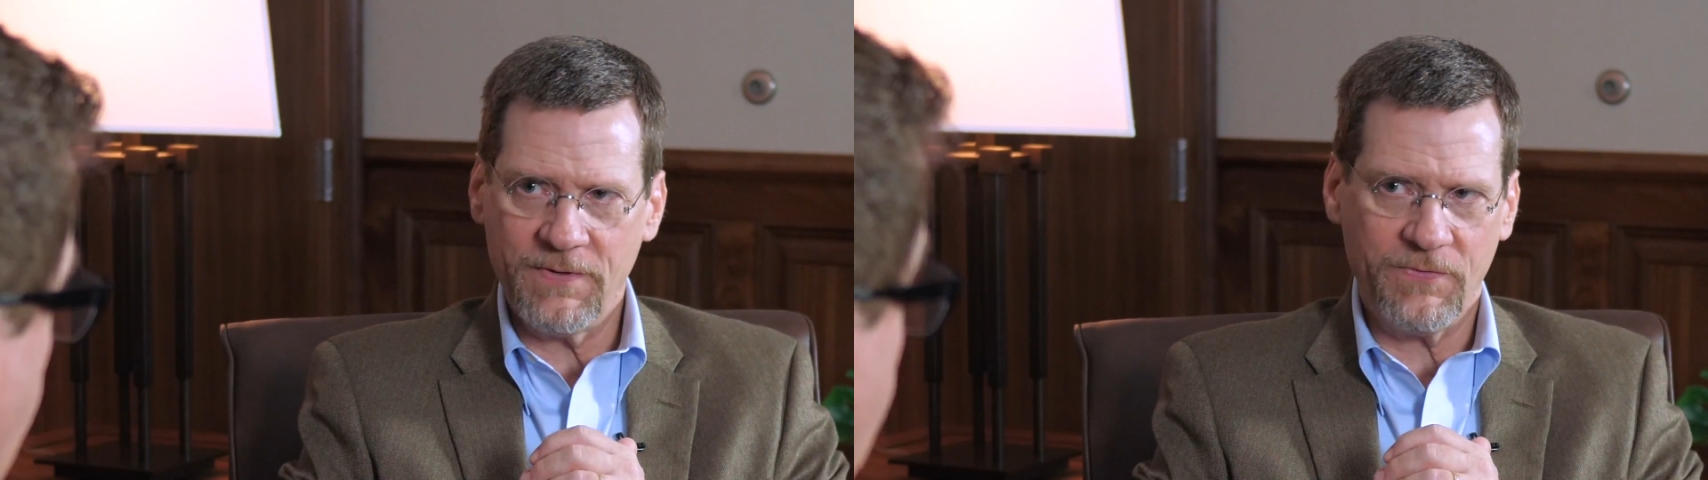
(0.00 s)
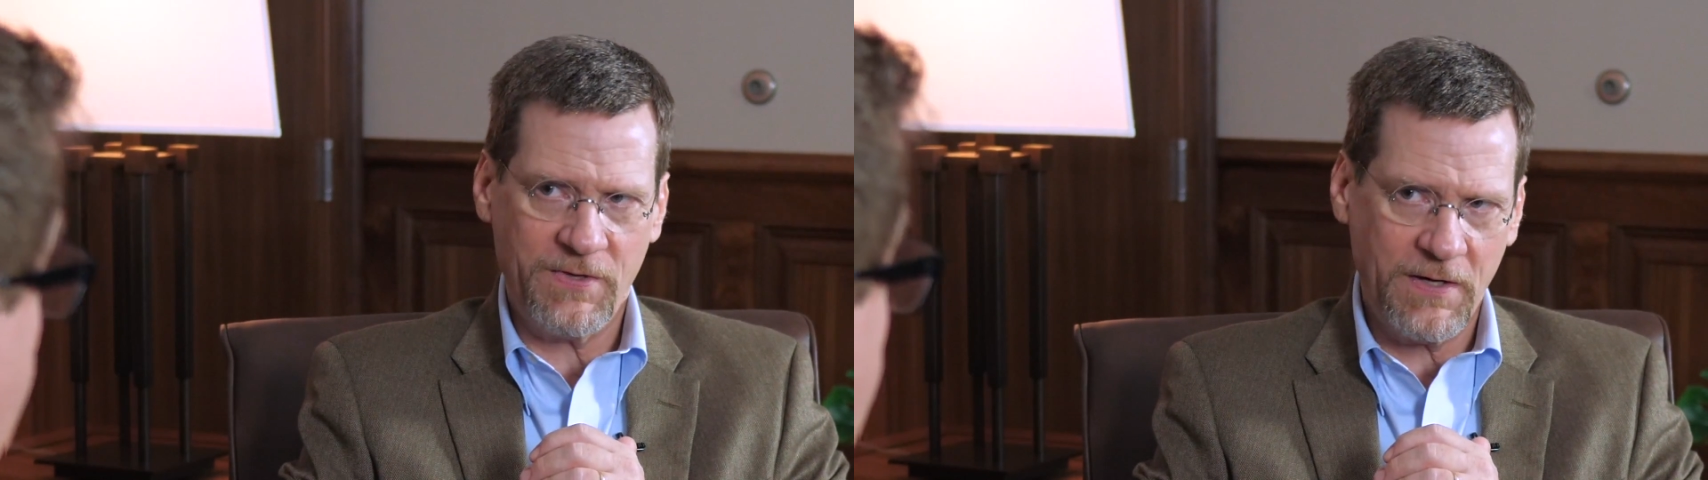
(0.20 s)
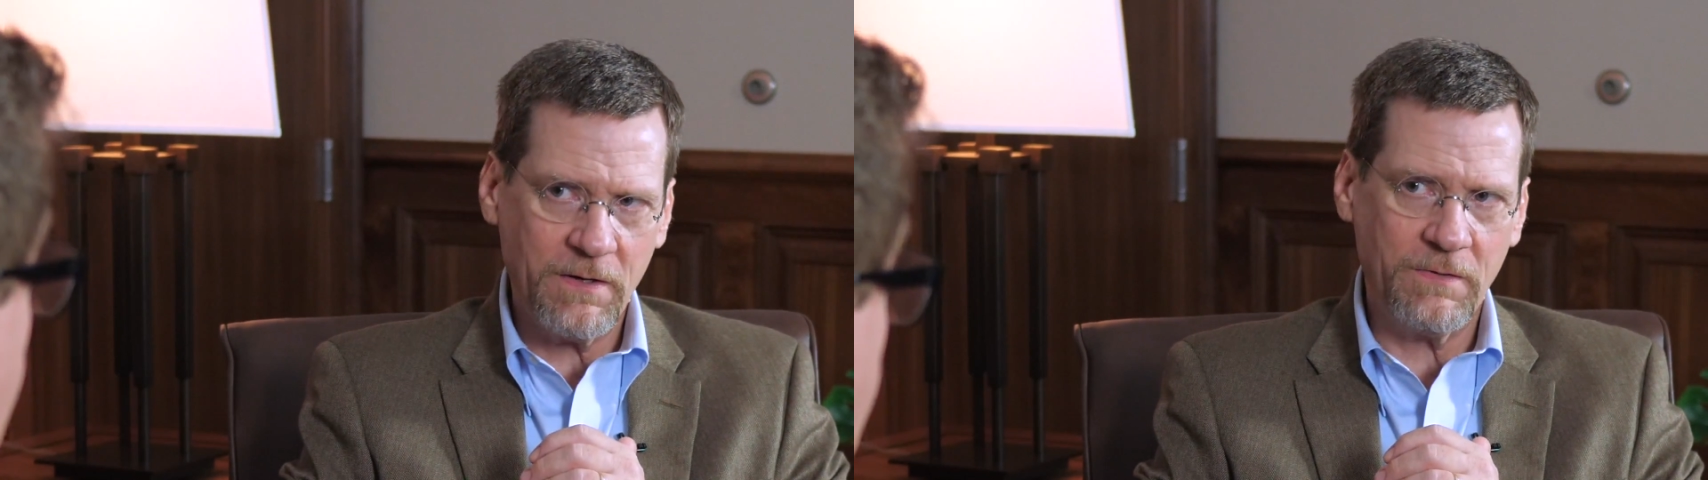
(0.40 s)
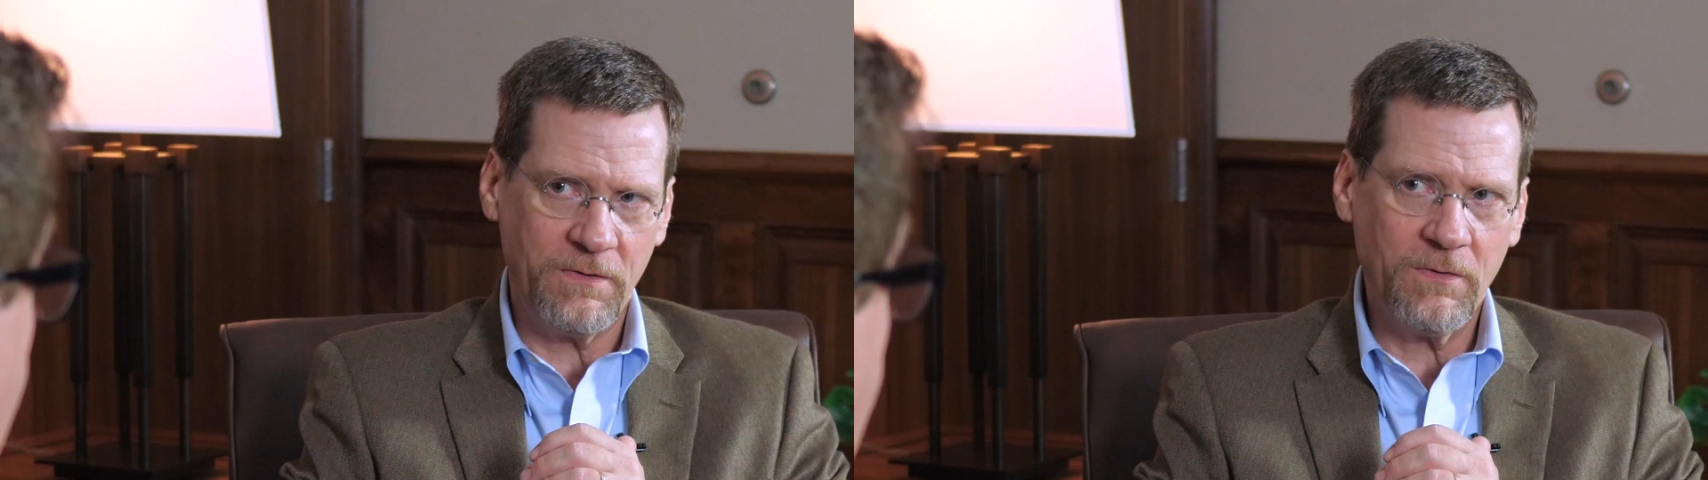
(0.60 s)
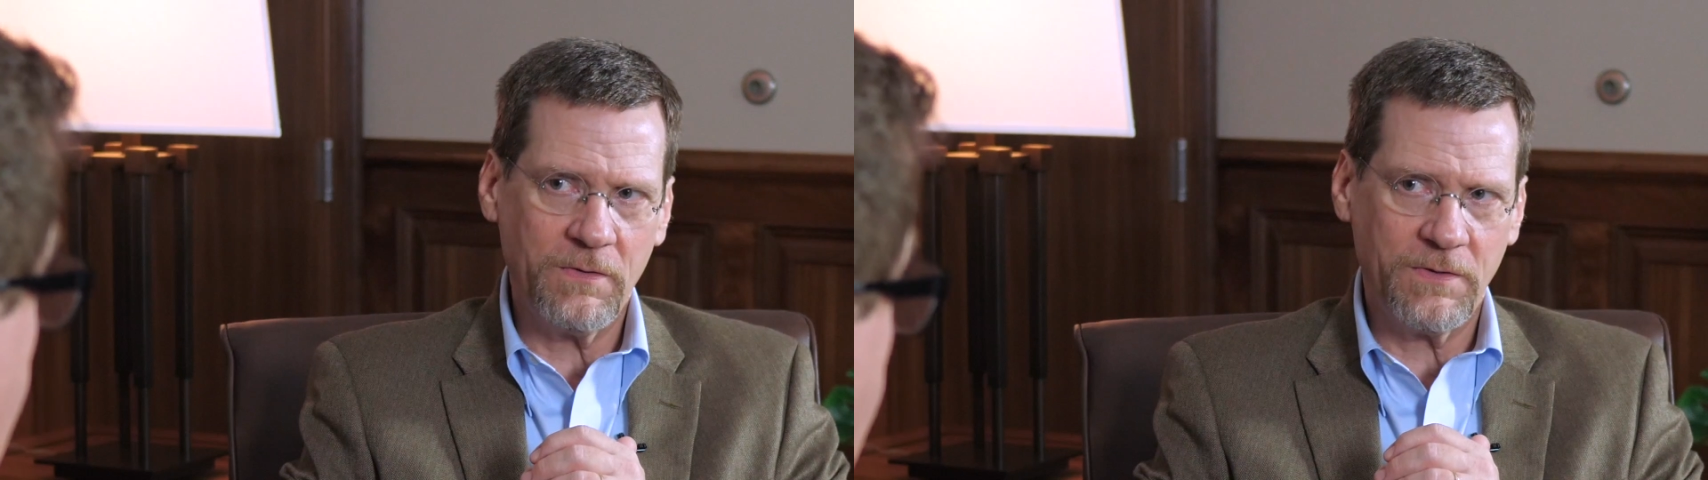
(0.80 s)
but there
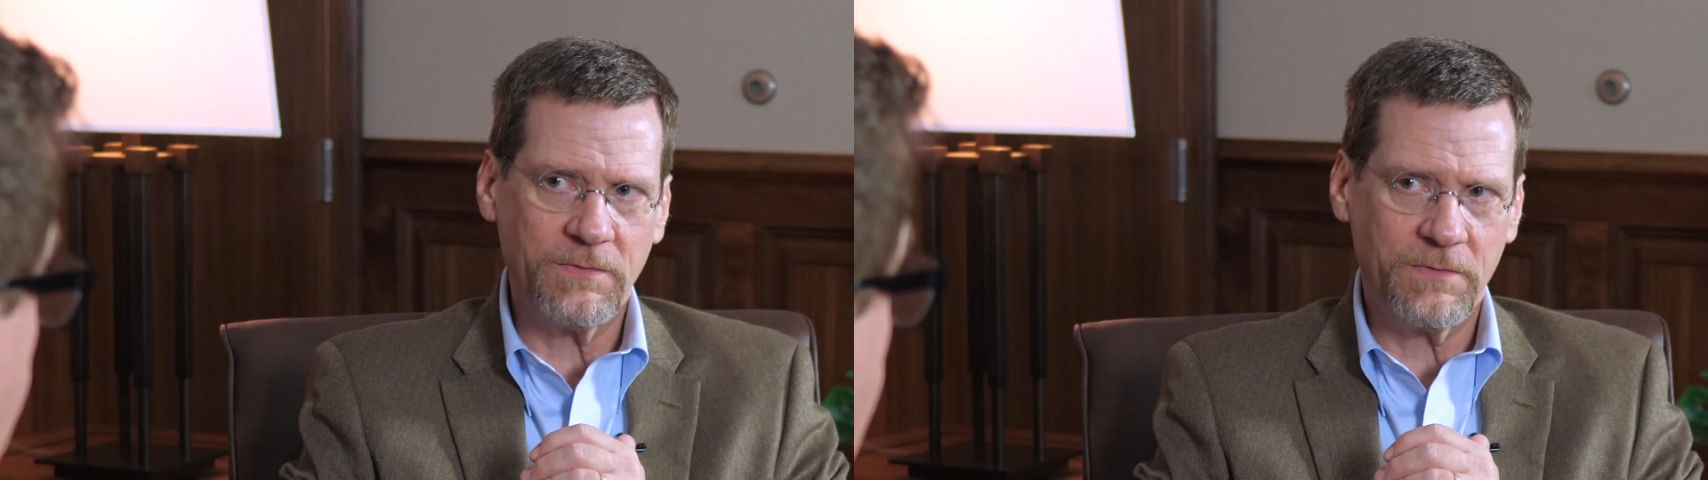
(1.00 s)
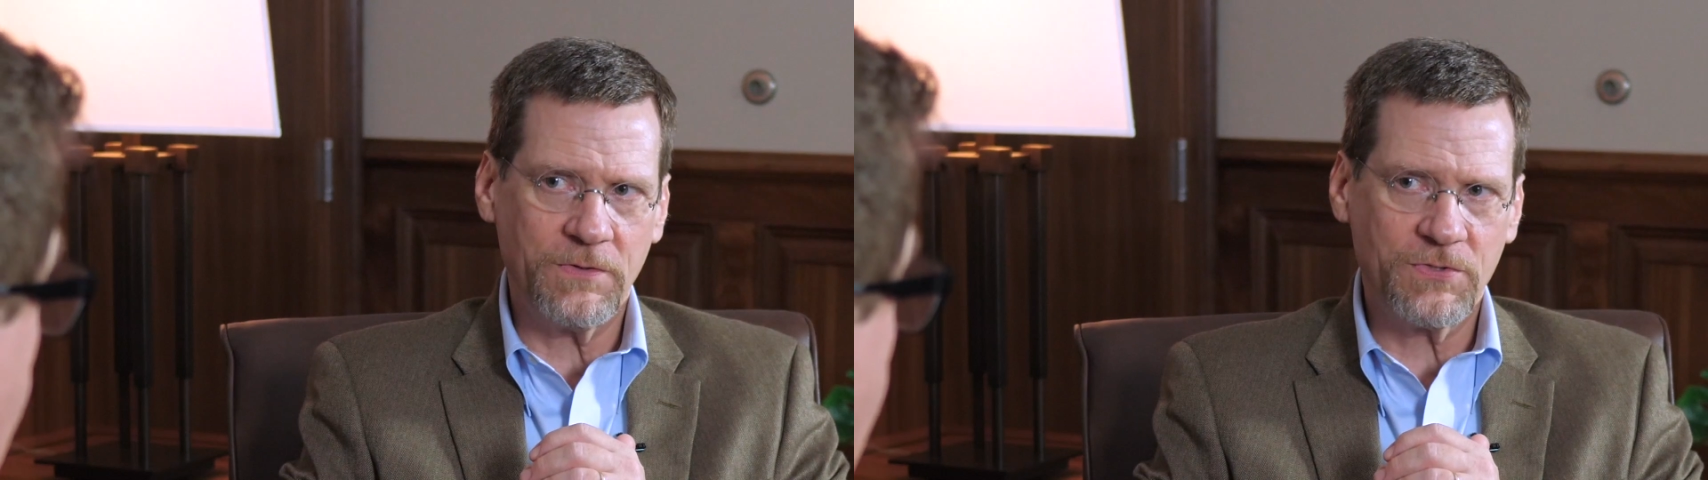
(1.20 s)
you're in